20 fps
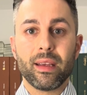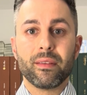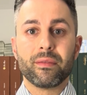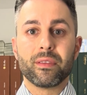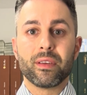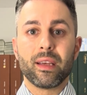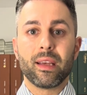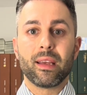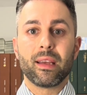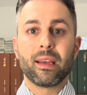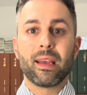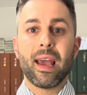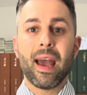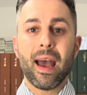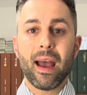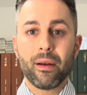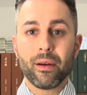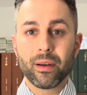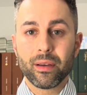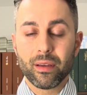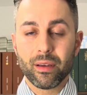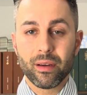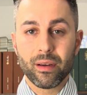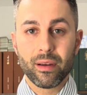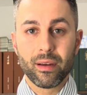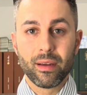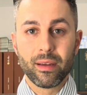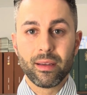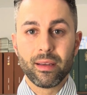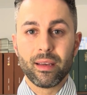gives it
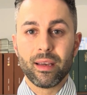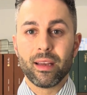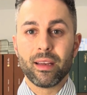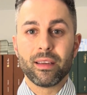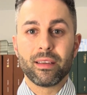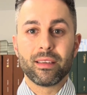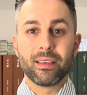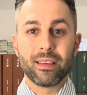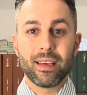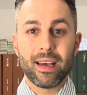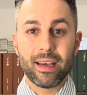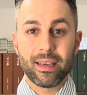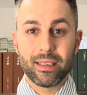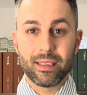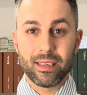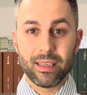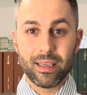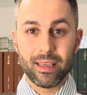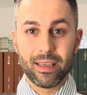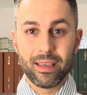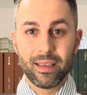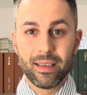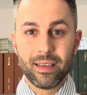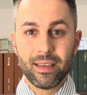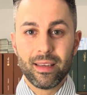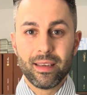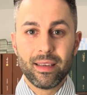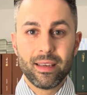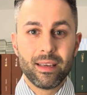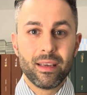character, and it's sexy.
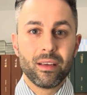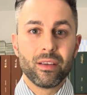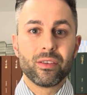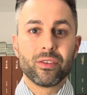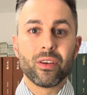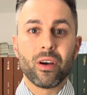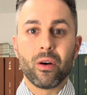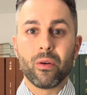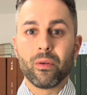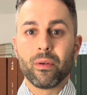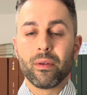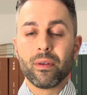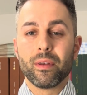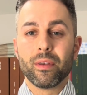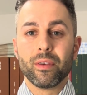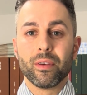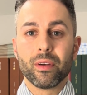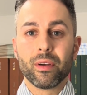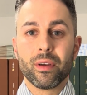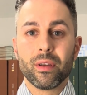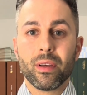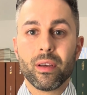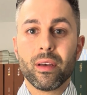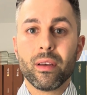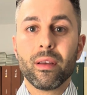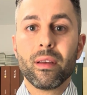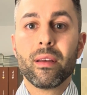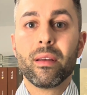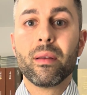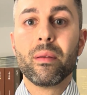So you're
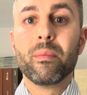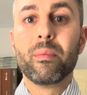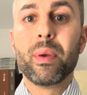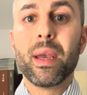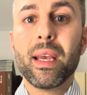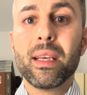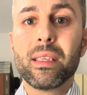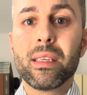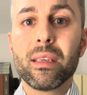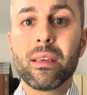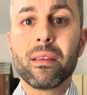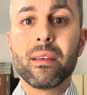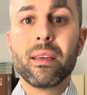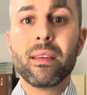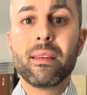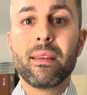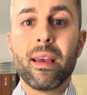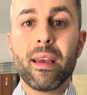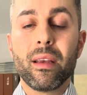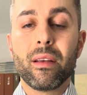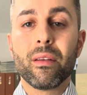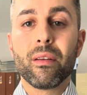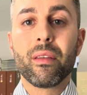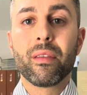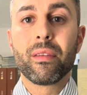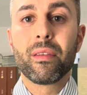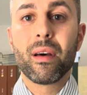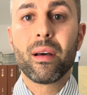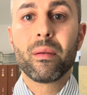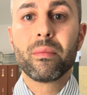gonna basically take your
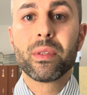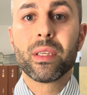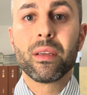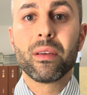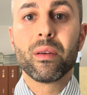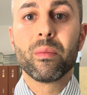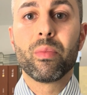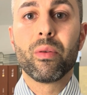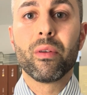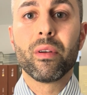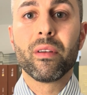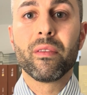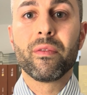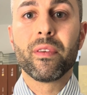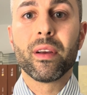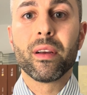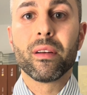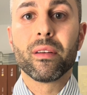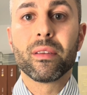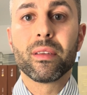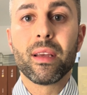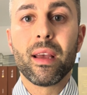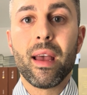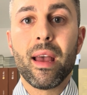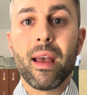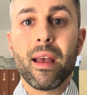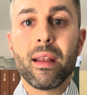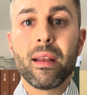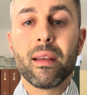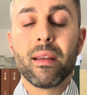thumbs and your pointer fingers
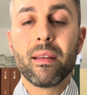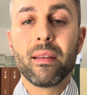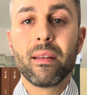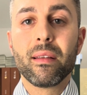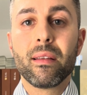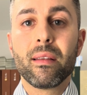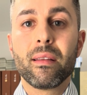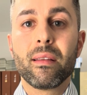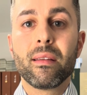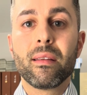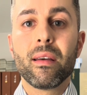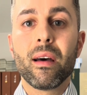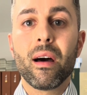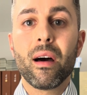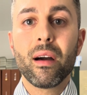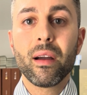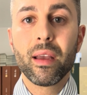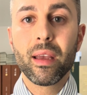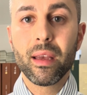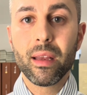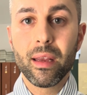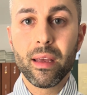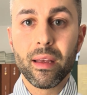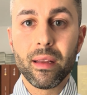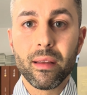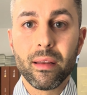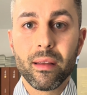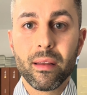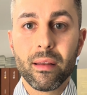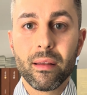and tuck it
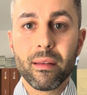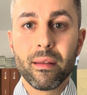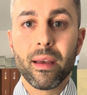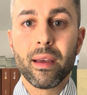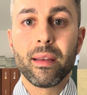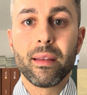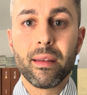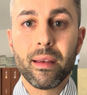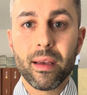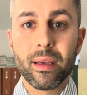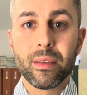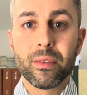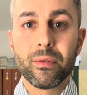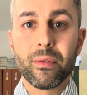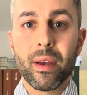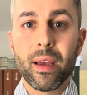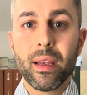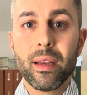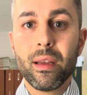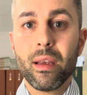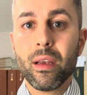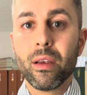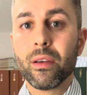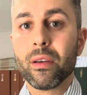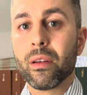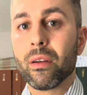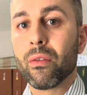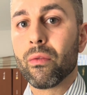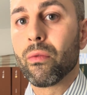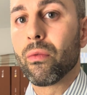in like this, right?
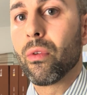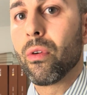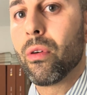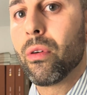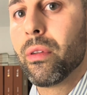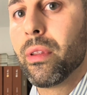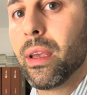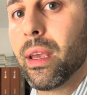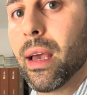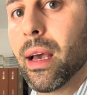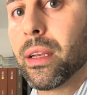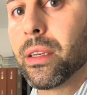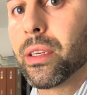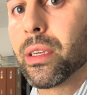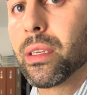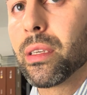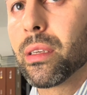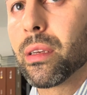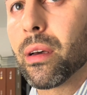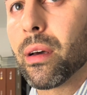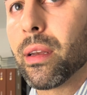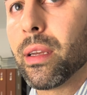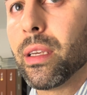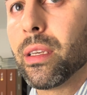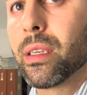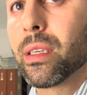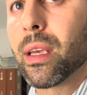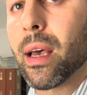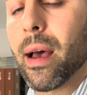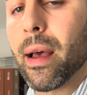You're gonna roll the edges on
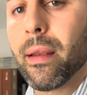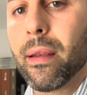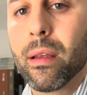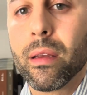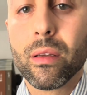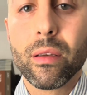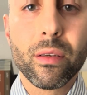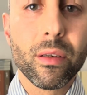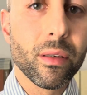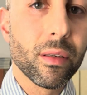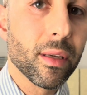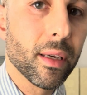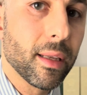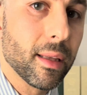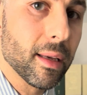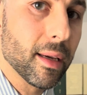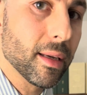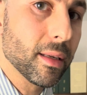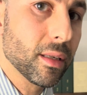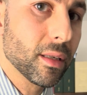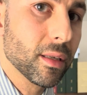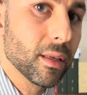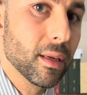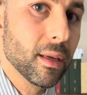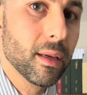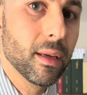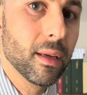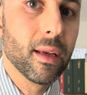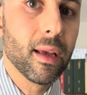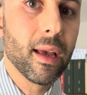each side, just like this,
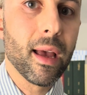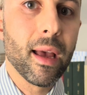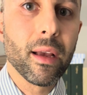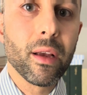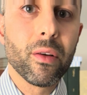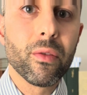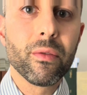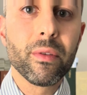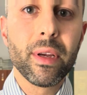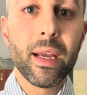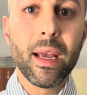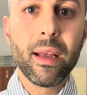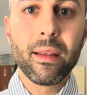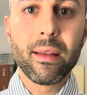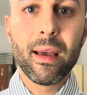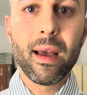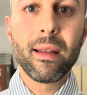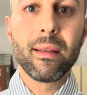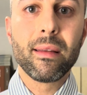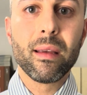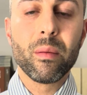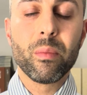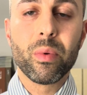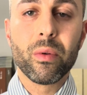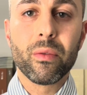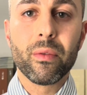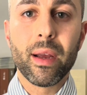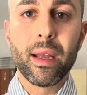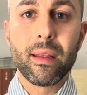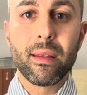and create that
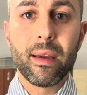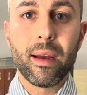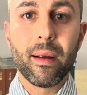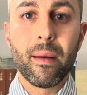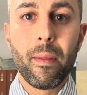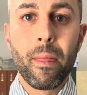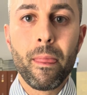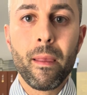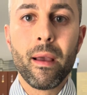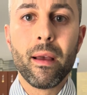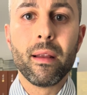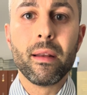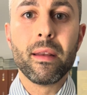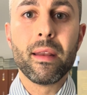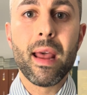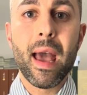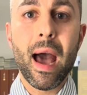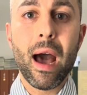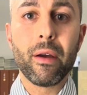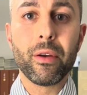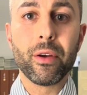dimple right there. Now